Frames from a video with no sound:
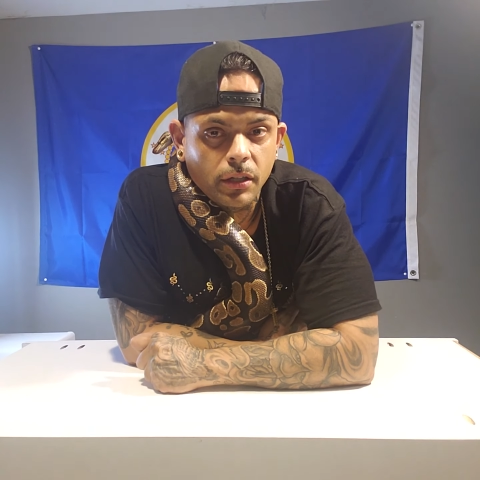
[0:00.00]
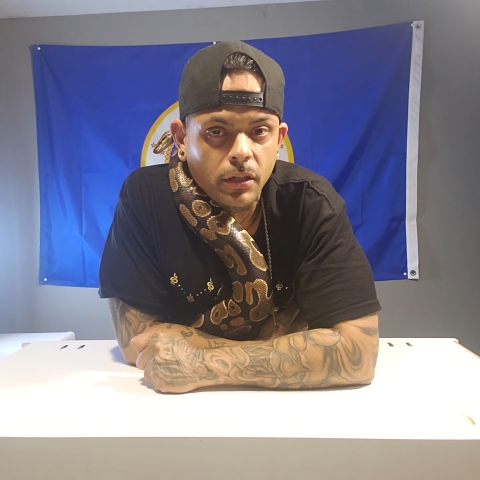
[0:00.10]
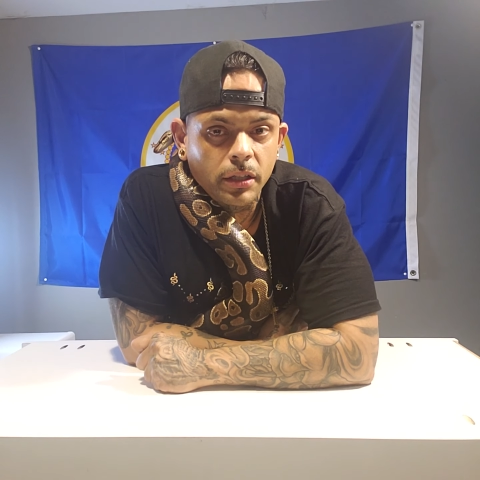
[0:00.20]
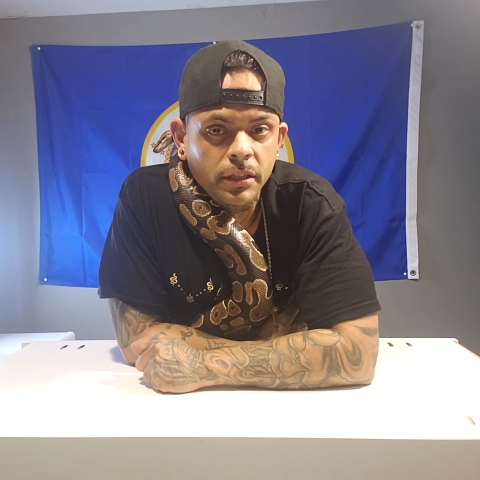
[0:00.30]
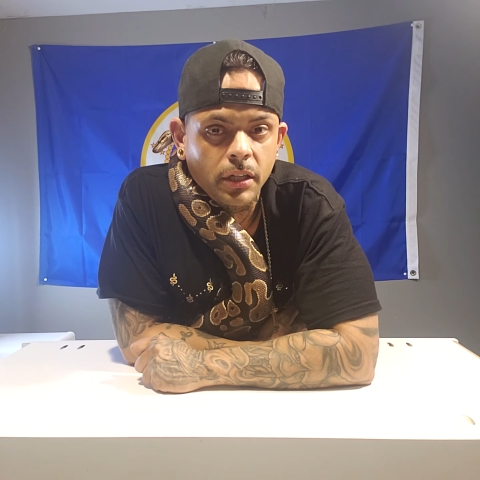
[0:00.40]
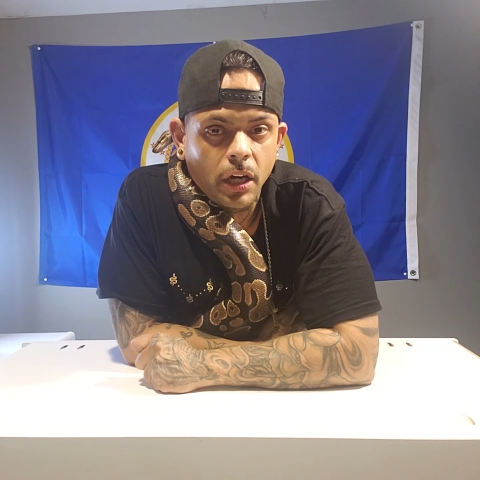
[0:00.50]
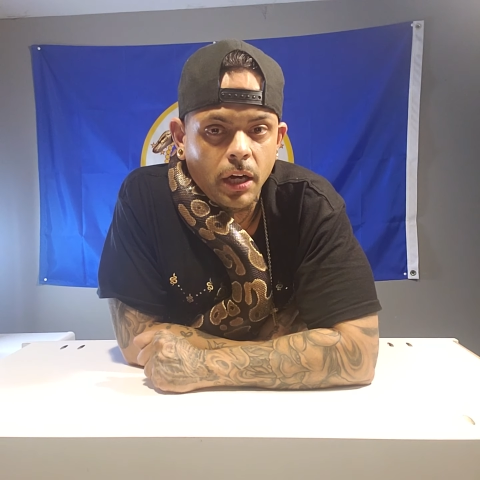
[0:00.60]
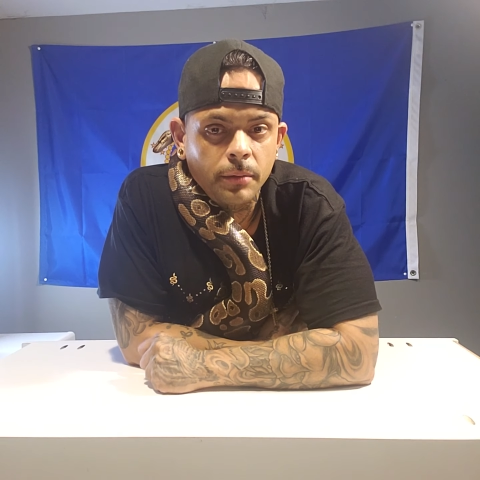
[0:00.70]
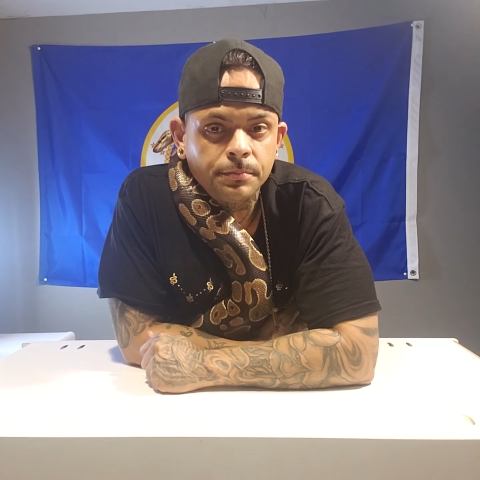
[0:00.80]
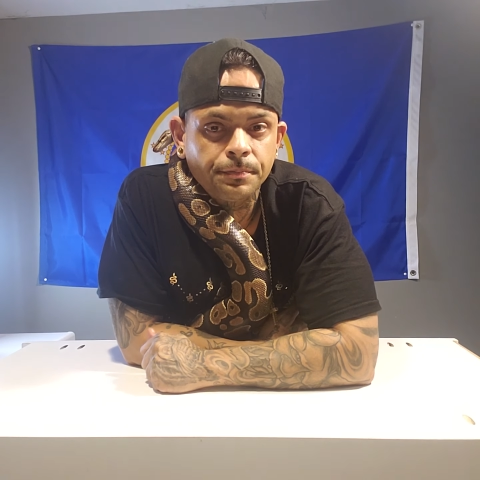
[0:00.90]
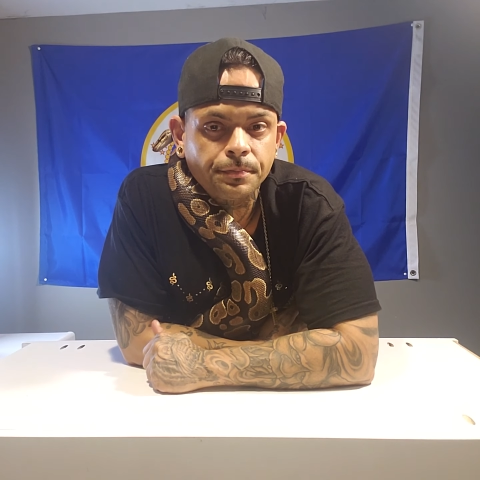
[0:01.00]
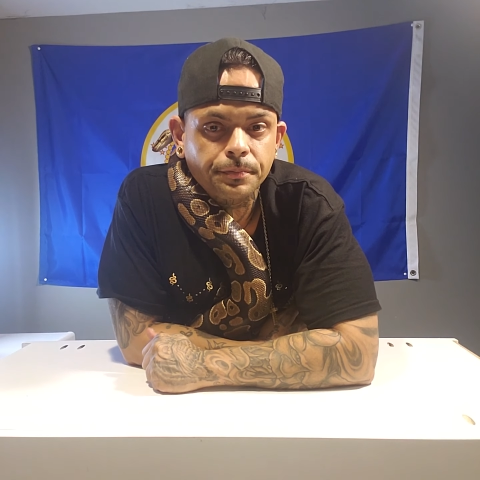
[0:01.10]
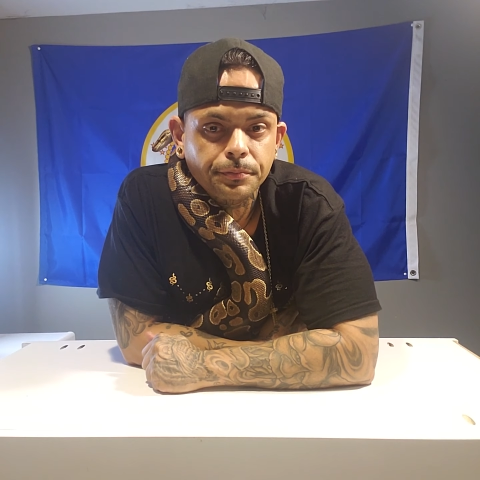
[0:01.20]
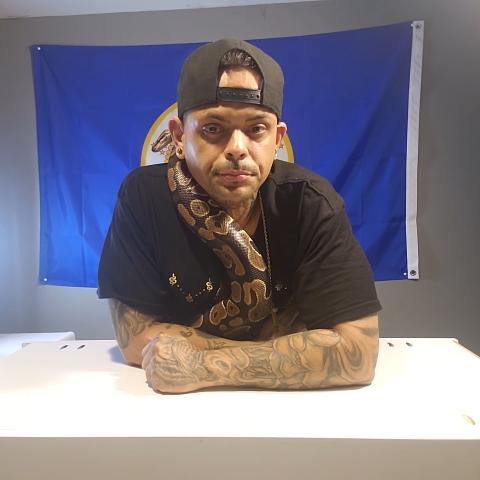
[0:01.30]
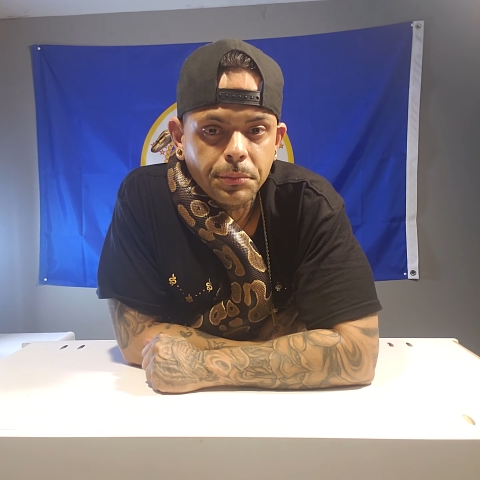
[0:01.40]
early,
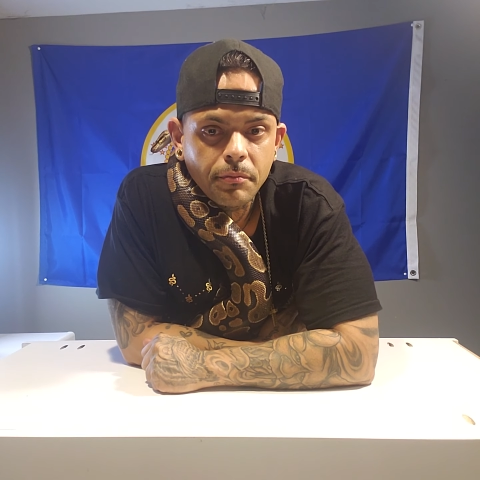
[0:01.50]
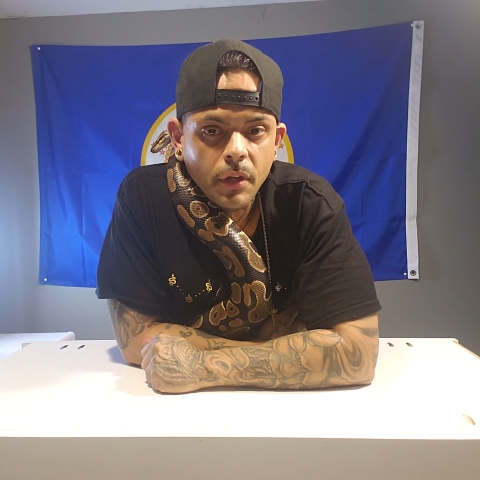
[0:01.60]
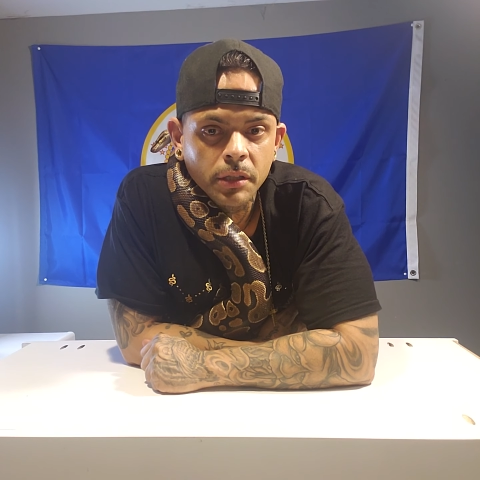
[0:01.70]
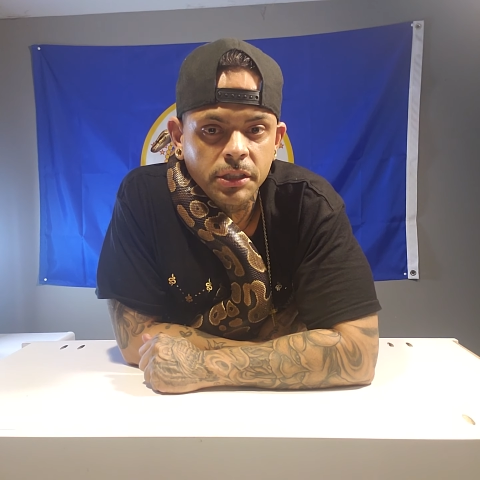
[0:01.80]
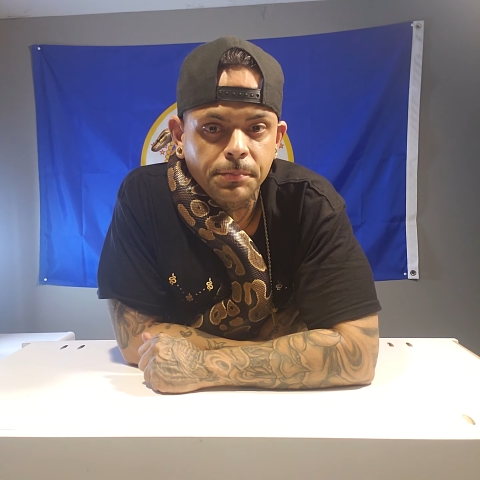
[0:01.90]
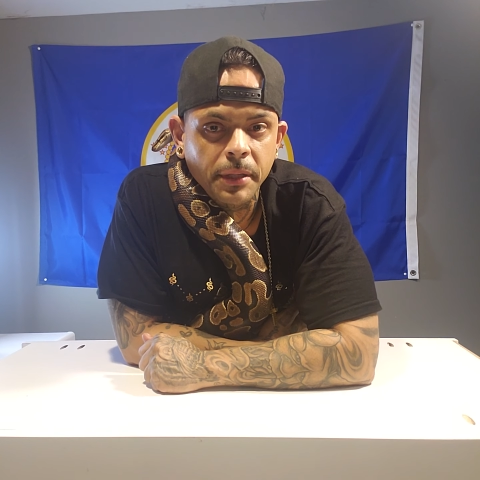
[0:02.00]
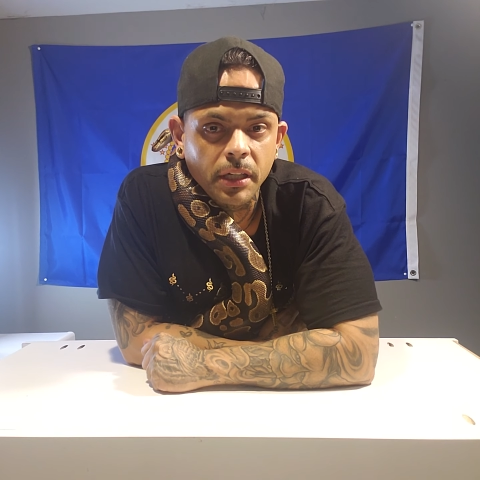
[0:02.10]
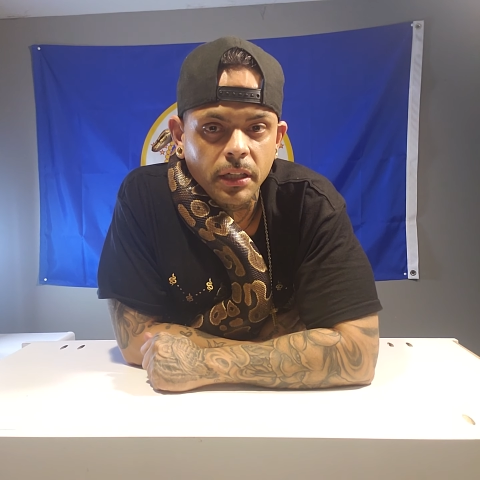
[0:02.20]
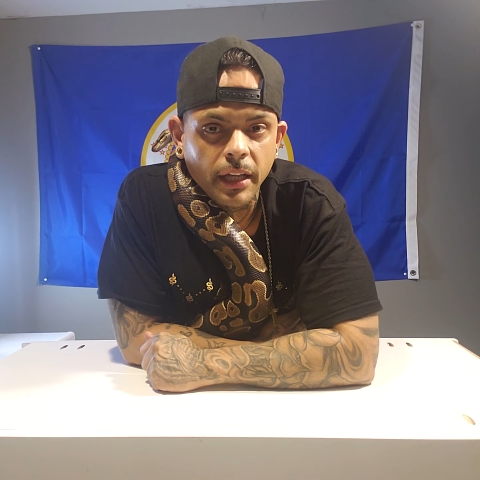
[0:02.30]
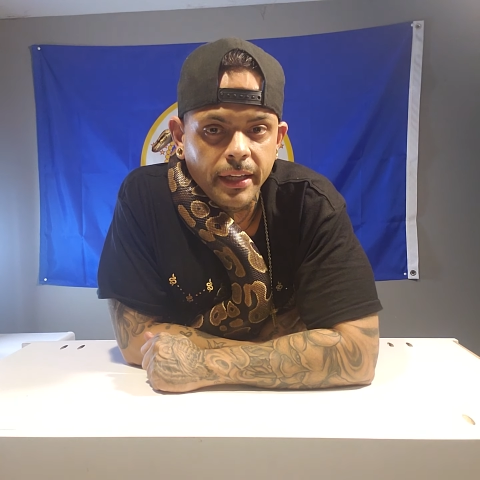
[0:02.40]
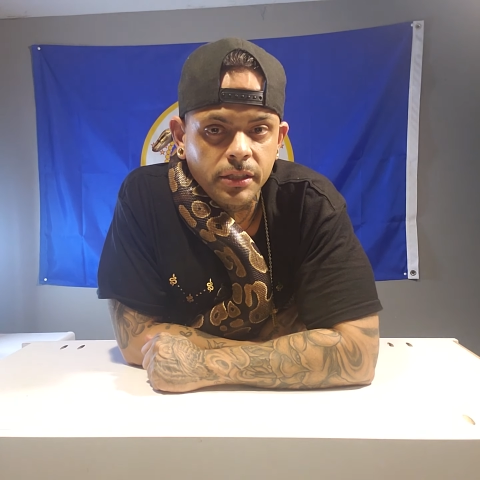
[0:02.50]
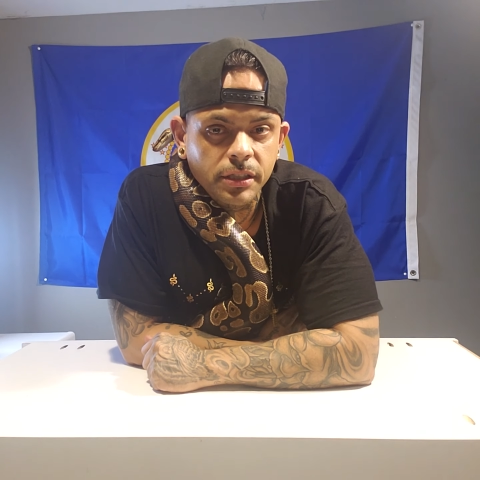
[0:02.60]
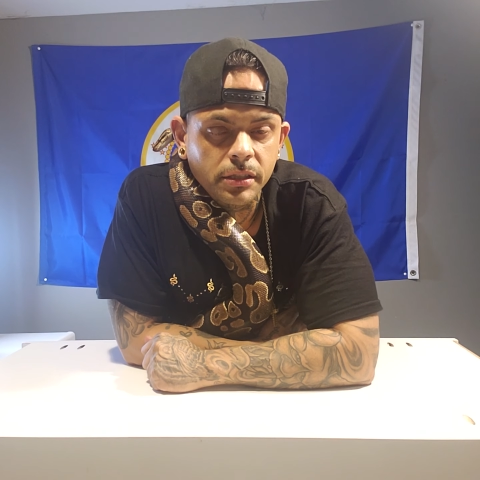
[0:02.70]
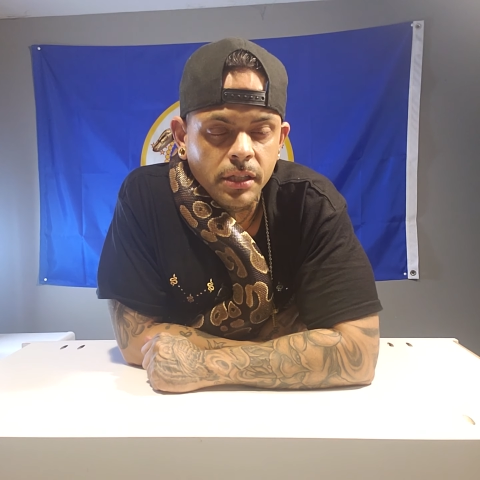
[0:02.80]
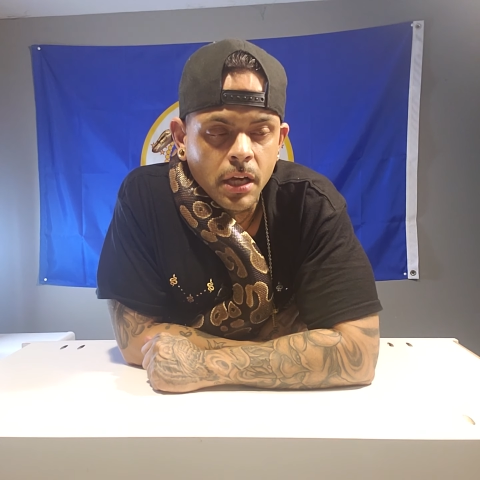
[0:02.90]
just being a little
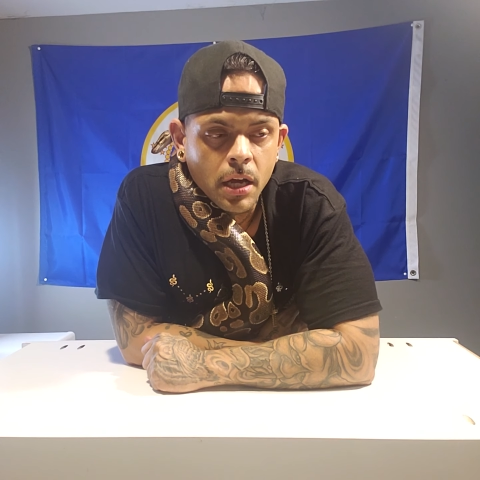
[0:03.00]
anxious.